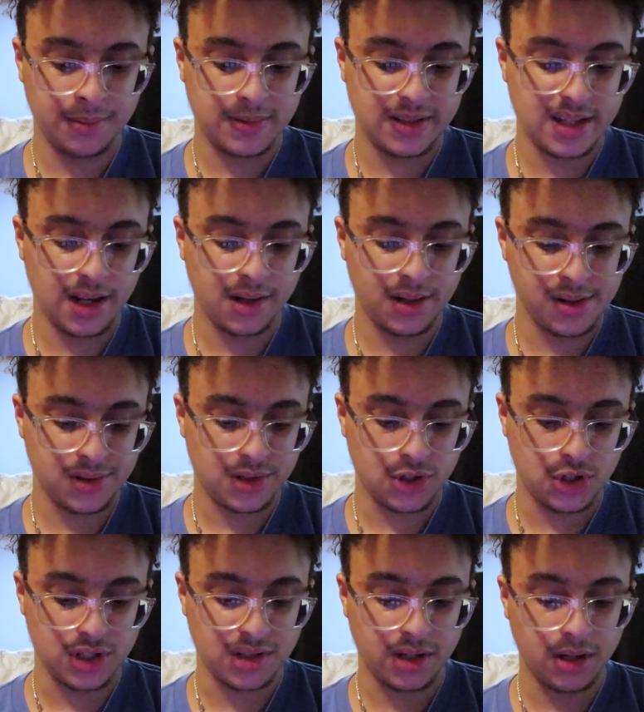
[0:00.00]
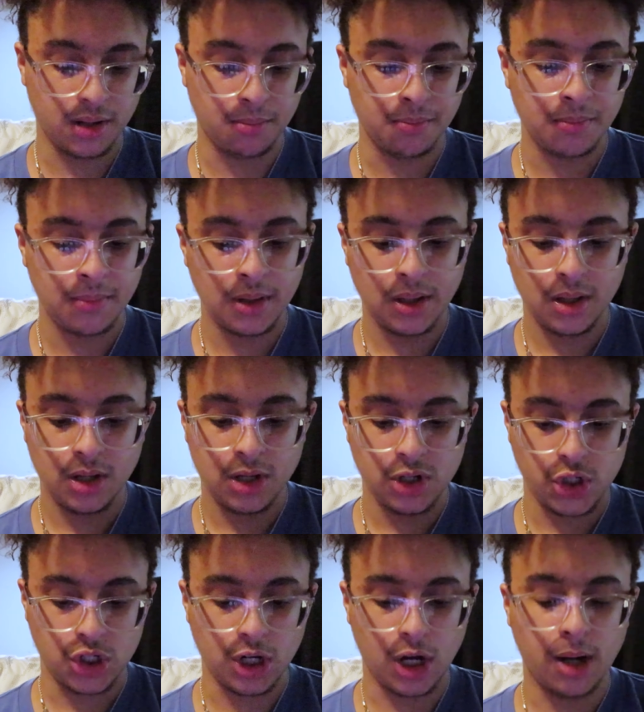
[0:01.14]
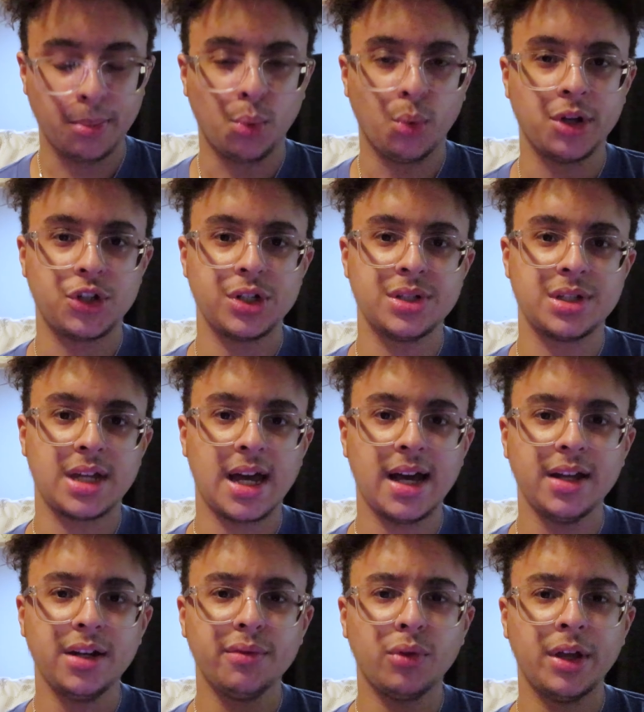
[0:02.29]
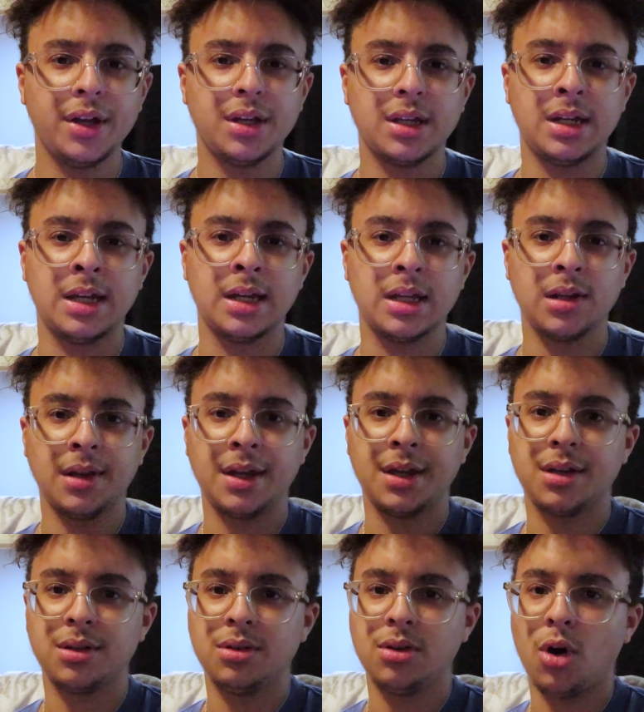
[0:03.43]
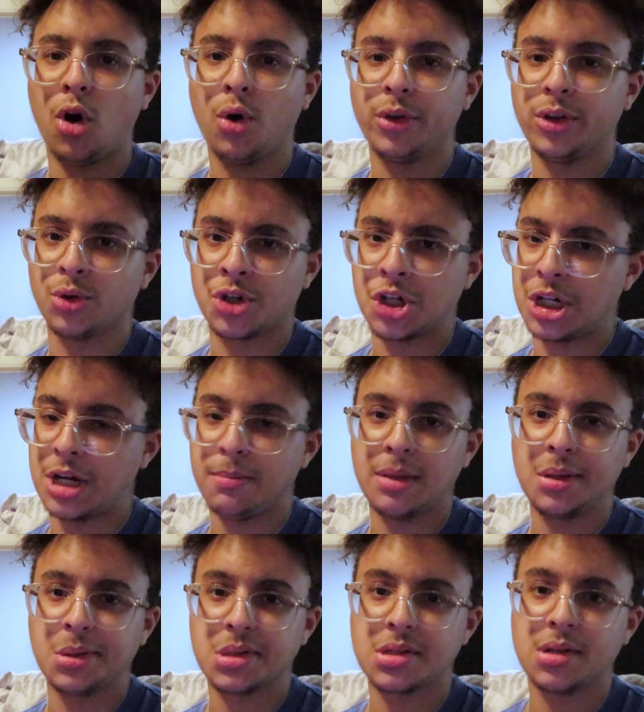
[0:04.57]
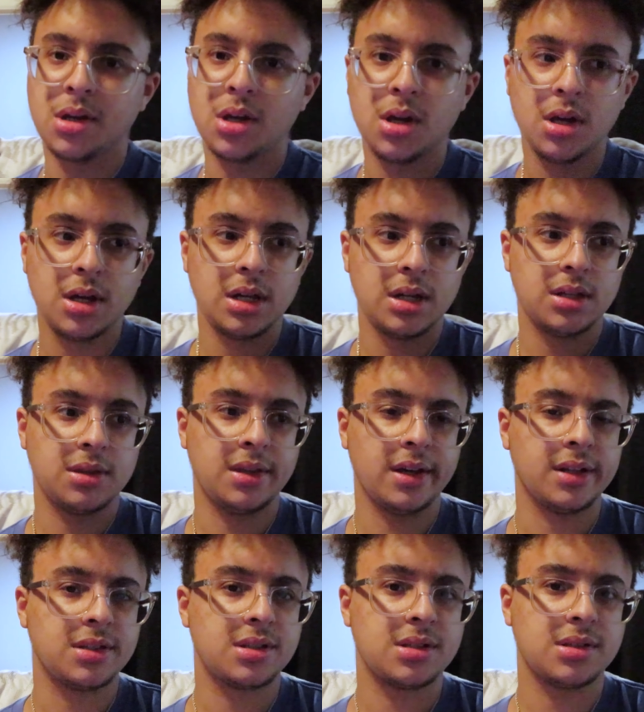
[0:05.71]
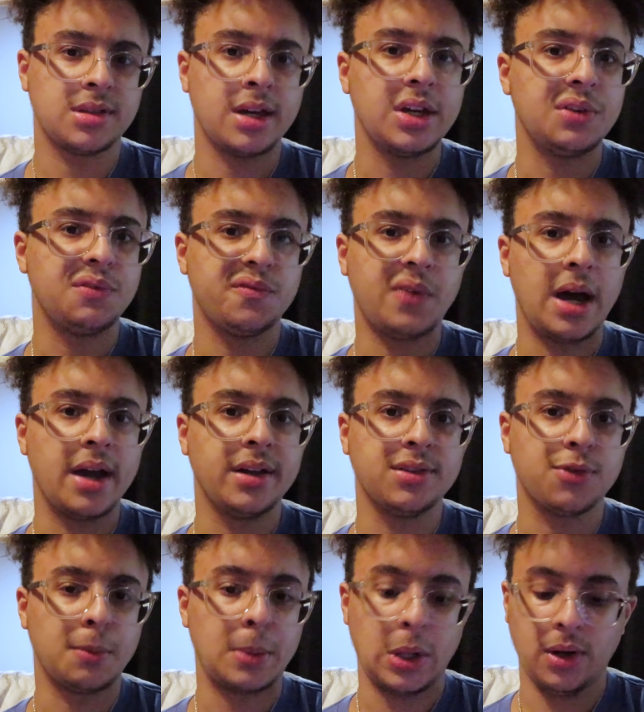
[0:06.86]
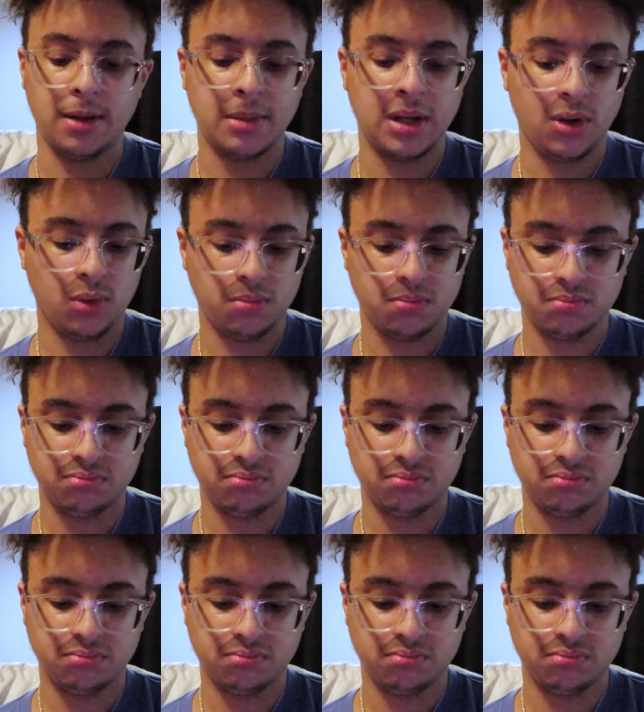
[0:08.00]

Settings, Shazam, Shop, which is kind of like all your documents that it binds from your email.